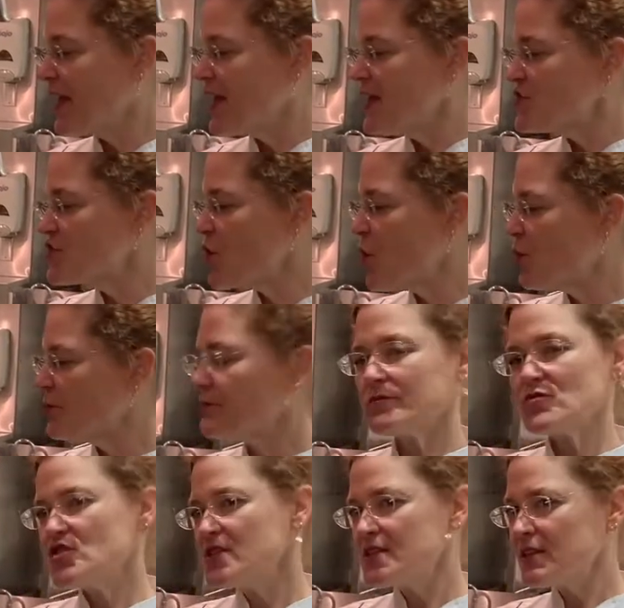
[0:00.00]
So
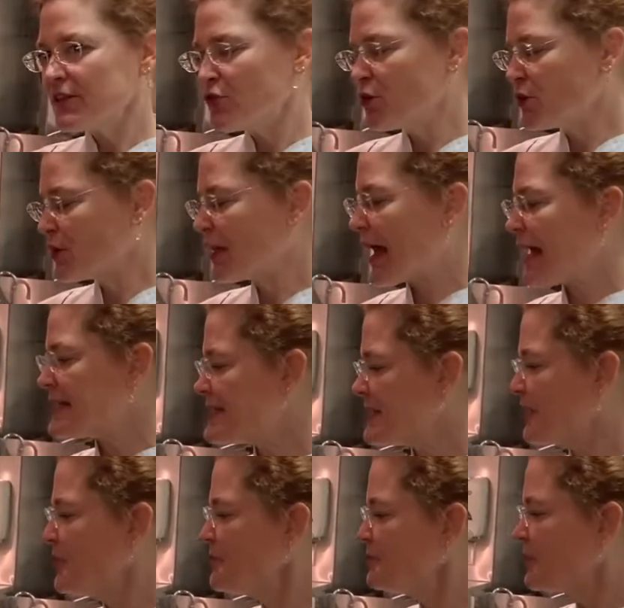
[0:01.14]
just to give you a little
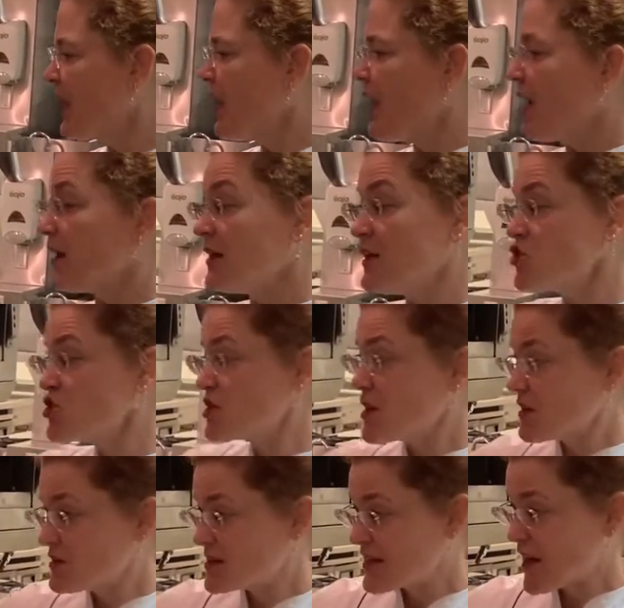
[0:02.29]
idea, each
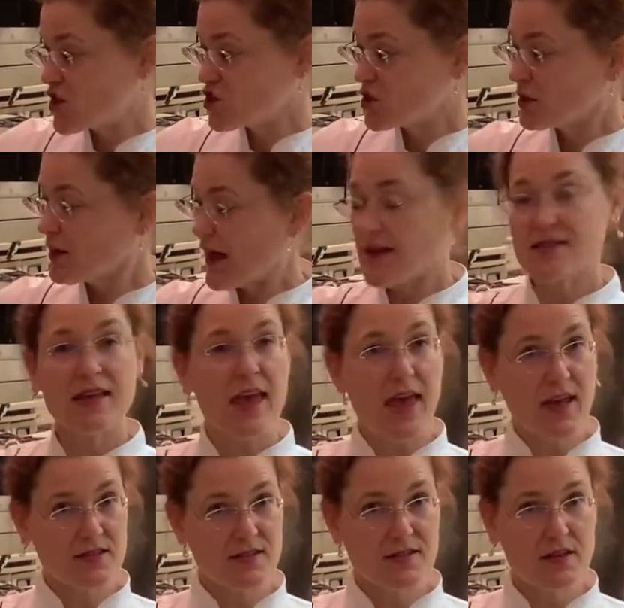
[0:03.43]
station has a
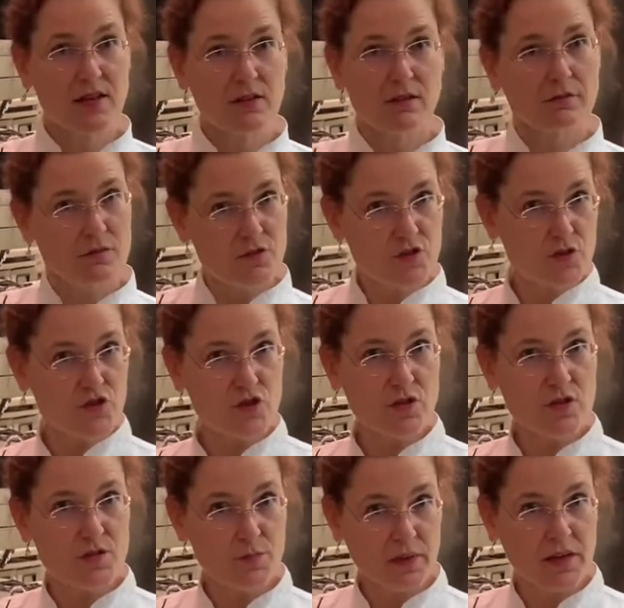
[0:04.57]
hand sink, so
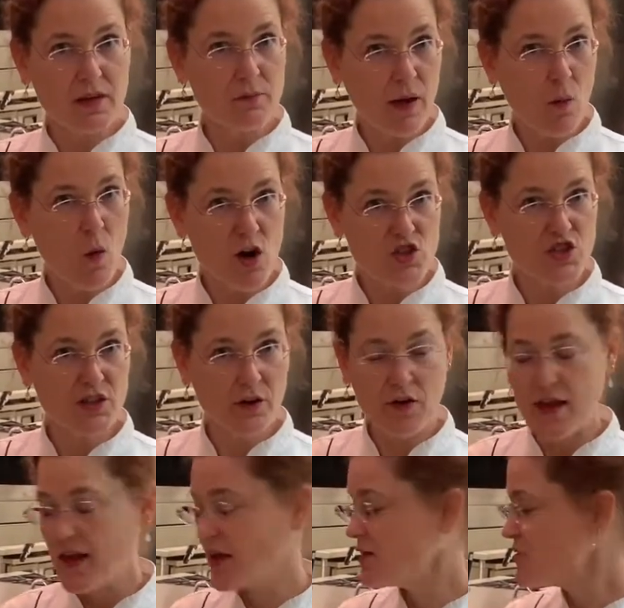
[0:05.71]
students begin by washing their
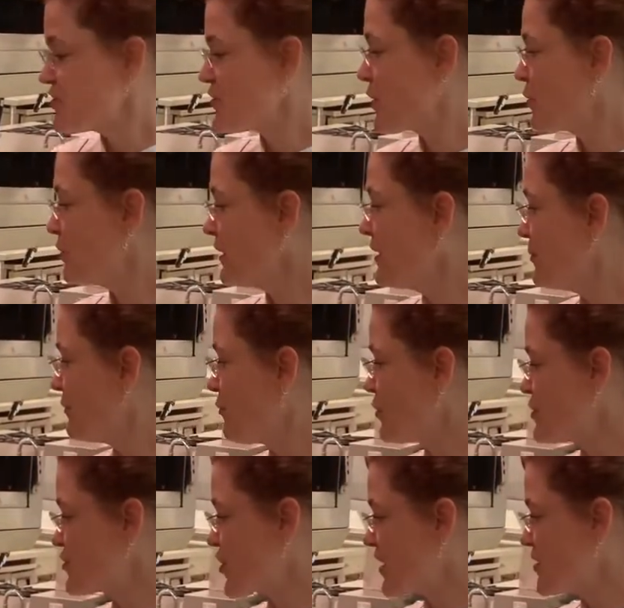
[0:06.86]
hands thoroughly before
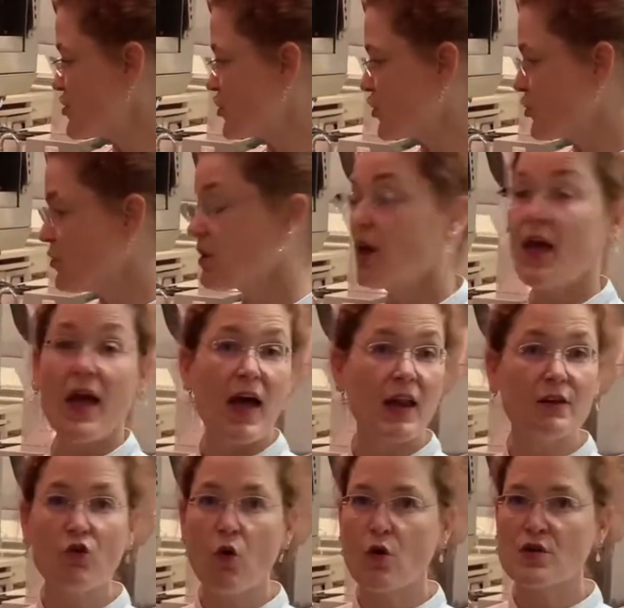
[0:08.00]
starting to cook, and
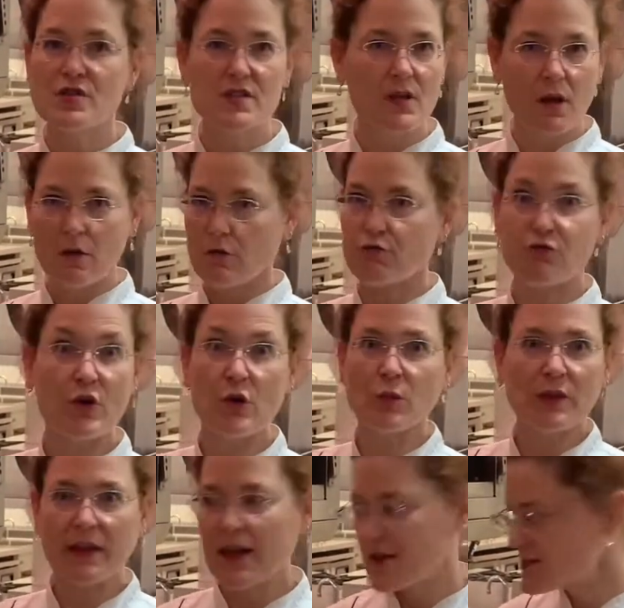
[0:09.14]
of course,
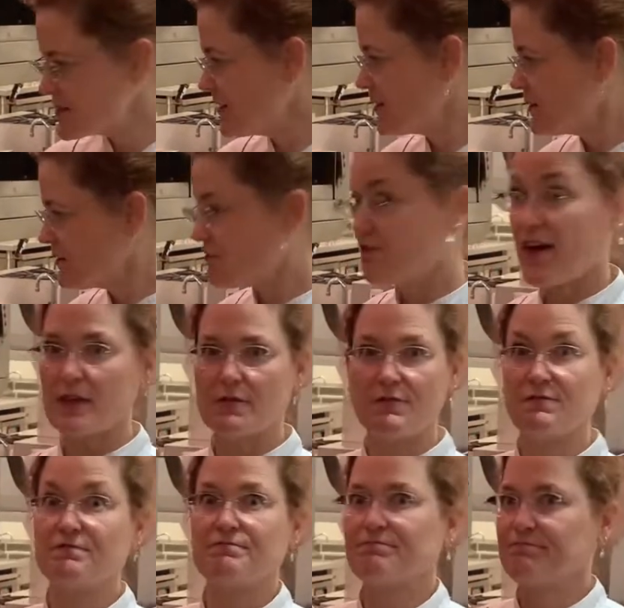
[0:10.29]
frequently as needed, in fact,
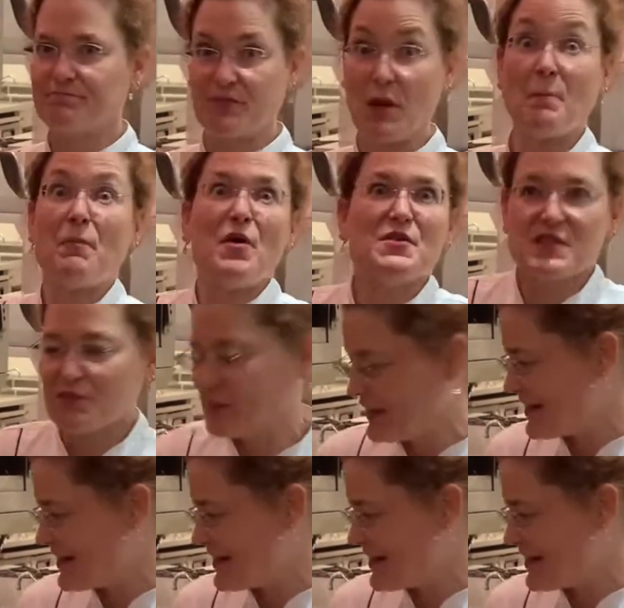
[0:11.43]
compulsively